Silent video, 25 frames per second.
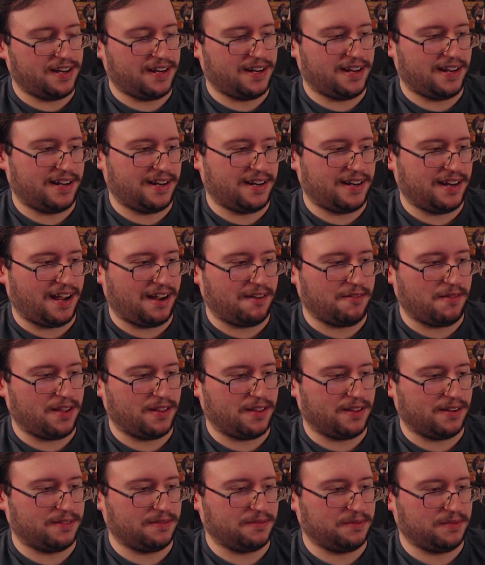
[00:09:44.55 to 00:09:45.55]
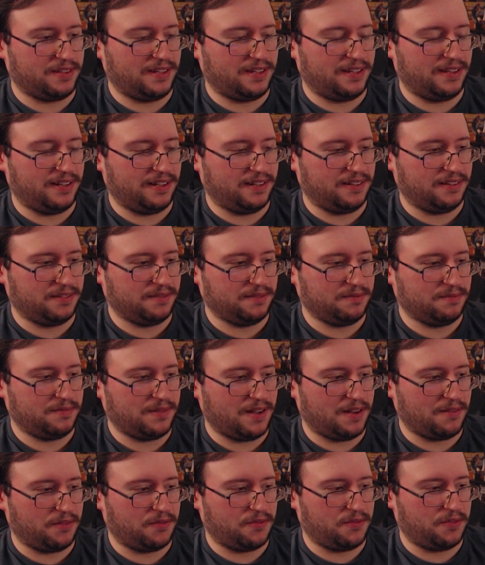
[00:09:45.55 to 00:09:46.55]
And I rather see these
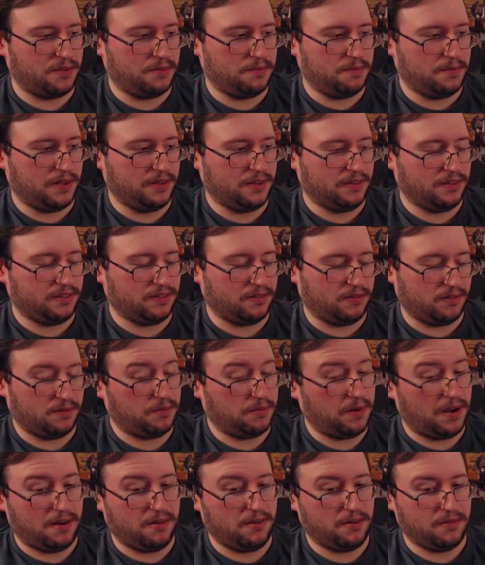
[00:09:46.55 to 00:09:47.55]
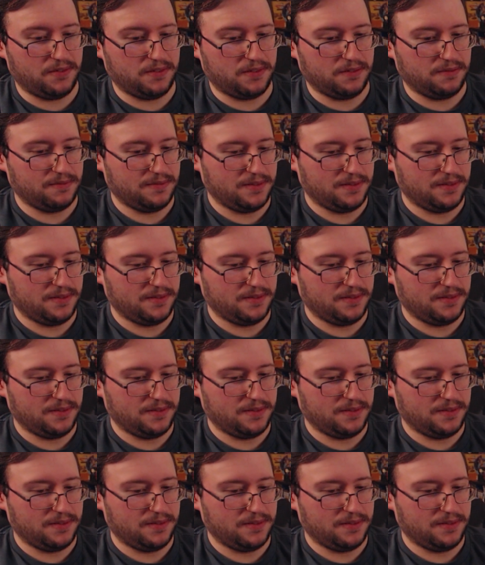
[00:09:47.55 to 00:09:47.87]
every few months or however